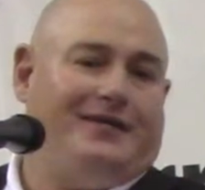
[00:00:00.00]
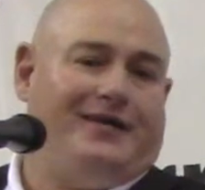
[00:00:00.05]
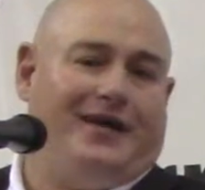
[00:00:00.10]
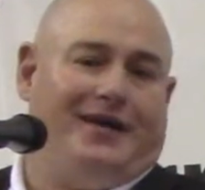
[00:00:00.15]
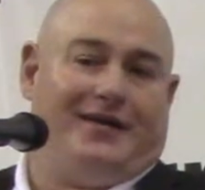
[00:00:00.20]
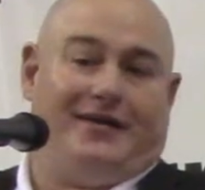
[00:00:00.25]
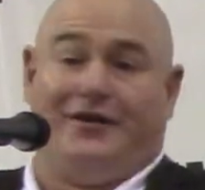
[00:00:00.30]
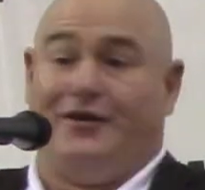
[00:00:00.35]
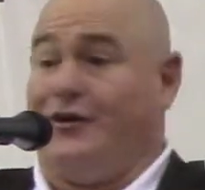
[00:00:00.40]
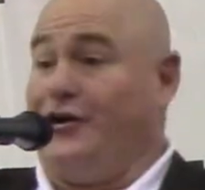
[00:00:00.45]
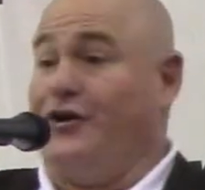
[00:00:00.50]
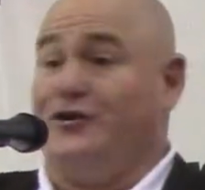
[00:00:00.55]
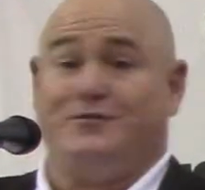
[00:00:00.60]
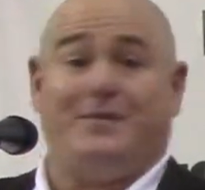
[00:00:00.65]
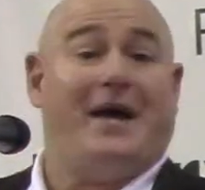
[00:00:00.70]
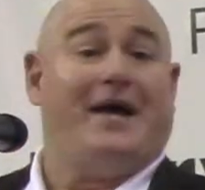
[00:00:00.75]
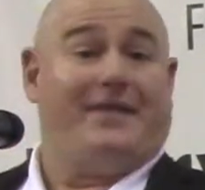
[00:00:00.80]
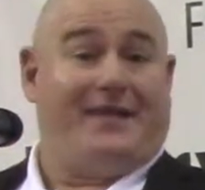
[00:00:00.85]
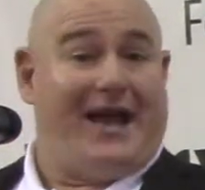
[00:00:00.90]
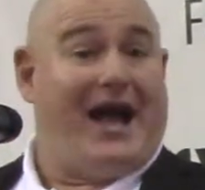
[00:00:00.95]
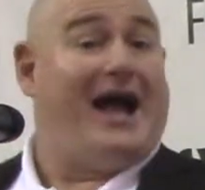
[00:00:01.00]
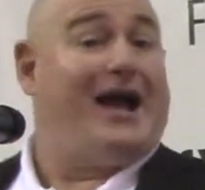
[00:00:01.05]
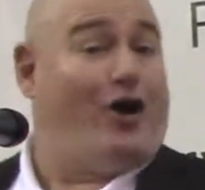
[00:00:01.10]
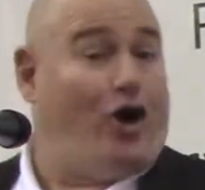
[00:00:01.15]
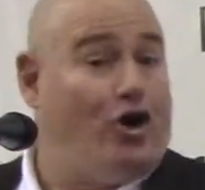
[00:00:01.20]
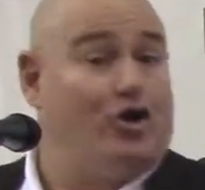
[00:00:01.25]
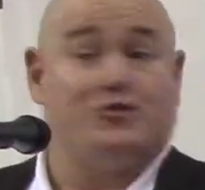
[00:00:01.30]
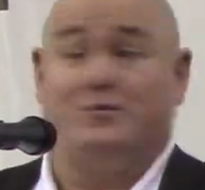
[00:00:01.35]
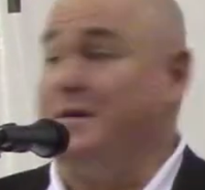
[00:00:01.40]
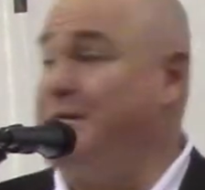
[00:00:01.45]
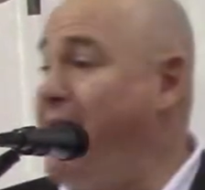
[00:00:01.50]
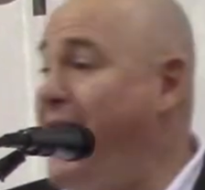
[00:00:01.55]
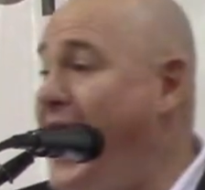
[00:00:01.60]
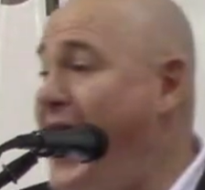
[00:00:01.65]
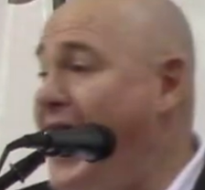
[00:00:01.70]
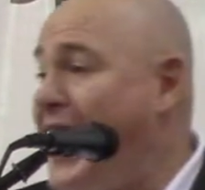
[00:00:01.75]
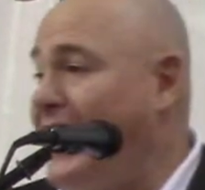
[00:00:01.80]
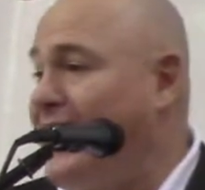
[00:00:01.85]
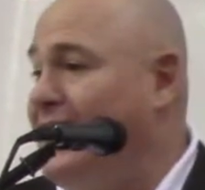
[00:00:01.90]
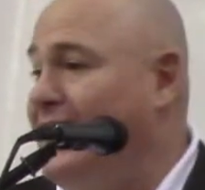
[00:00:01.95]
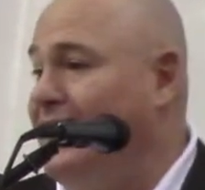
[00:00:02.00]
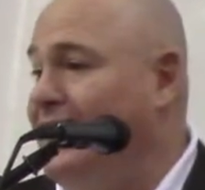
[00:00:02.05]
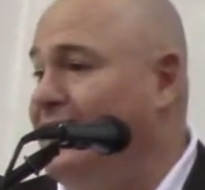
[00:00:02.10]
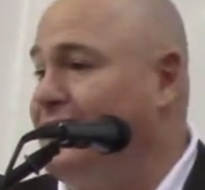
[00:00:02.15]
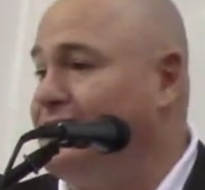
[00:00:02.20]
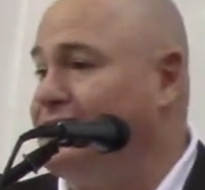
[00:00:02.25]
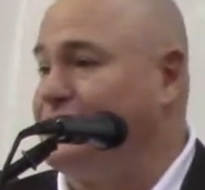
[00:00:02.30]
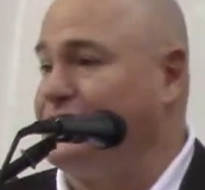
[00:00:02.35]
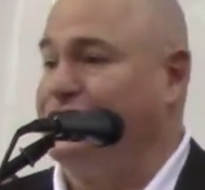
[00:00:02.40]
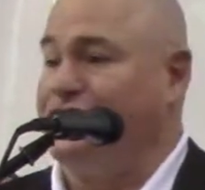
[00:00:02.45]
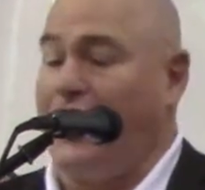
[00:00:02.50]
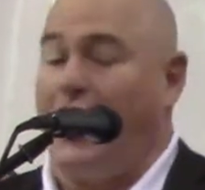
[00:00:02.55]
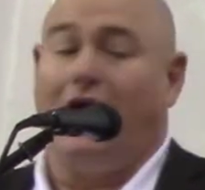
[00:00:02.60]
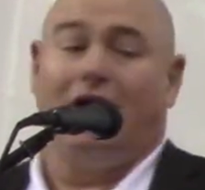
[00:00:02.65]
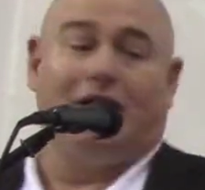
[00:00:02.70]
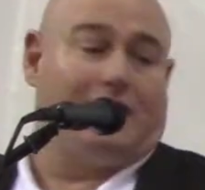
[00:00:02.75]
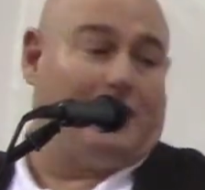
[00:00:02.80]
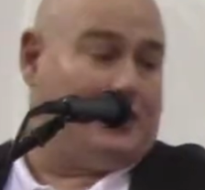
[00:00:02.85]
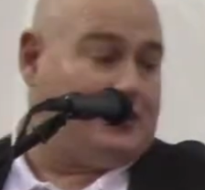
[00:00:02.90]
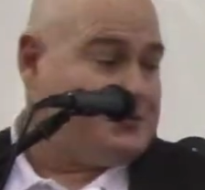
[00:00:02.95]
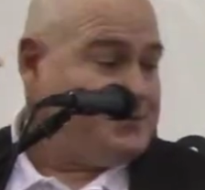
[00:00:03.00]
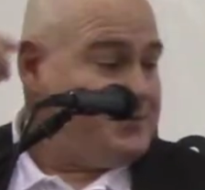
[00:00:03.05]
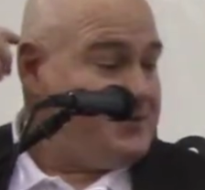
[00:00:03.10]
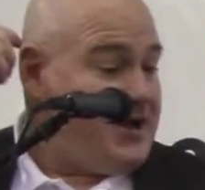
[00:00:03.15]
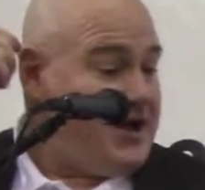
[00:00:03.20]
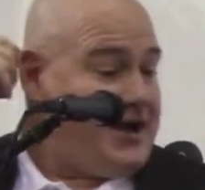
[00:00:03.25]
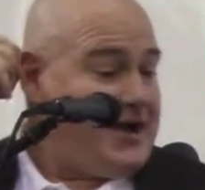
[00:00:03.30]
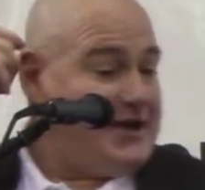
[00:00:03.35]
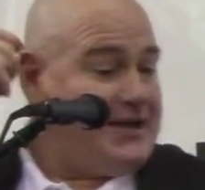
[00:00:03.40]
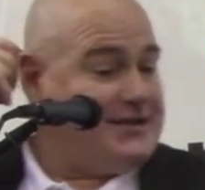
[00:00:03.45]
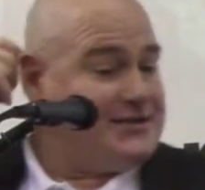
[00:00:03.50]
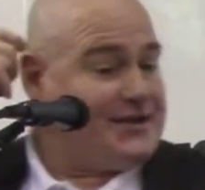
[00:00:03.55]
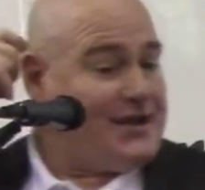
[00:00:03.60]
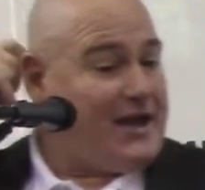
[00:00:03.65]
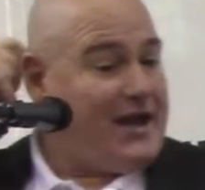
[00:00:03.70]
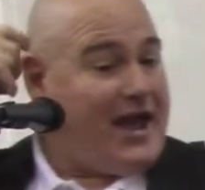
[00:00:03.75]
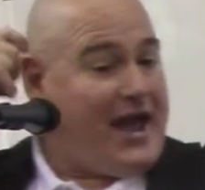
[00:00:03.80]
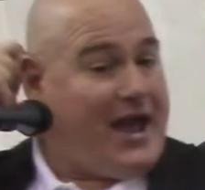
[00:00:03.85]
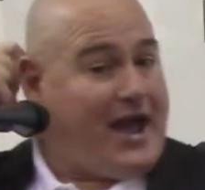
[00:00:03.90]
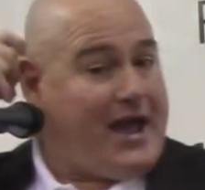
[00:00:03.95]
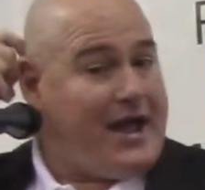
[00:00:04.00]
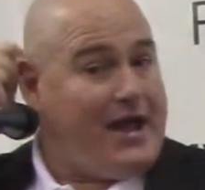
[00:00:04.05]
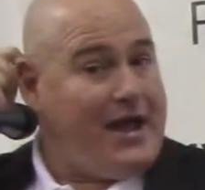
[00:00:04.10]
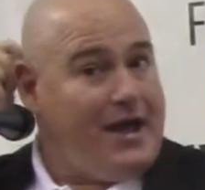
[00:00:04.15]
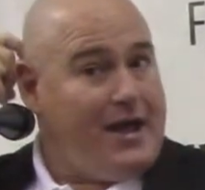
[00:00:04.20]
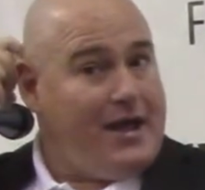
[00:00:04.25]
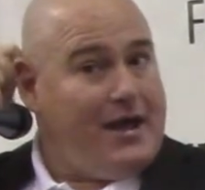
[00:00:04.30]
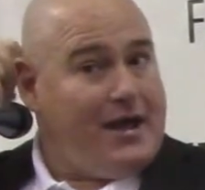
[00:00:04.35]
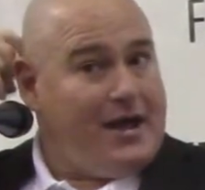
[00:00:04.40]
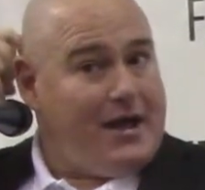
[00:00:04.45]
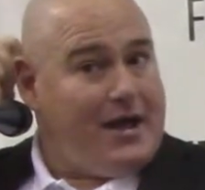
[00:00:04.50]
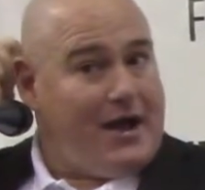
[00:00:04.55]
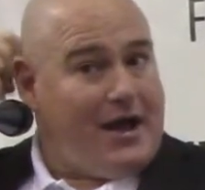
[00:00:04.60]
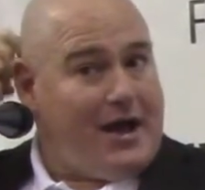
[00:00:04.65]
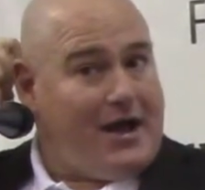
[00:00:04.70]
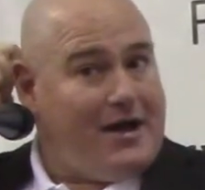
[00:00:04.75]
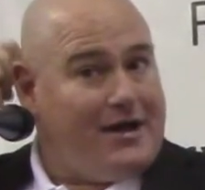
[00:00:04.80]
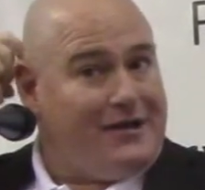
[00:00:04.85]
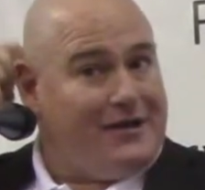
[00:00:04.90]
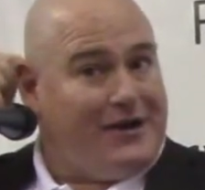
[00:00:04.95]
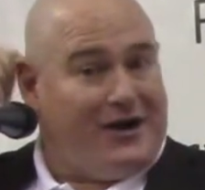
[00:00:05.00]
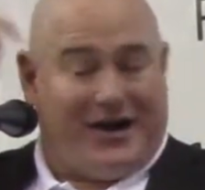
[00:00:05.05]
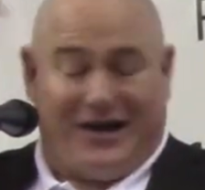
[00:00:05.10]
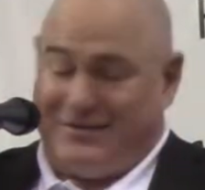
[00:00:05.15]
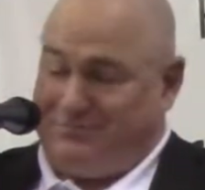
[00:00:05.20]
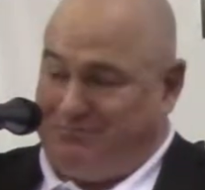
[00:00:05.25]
goes back, the guy calls me back. So John calls me back. He's like, hey, I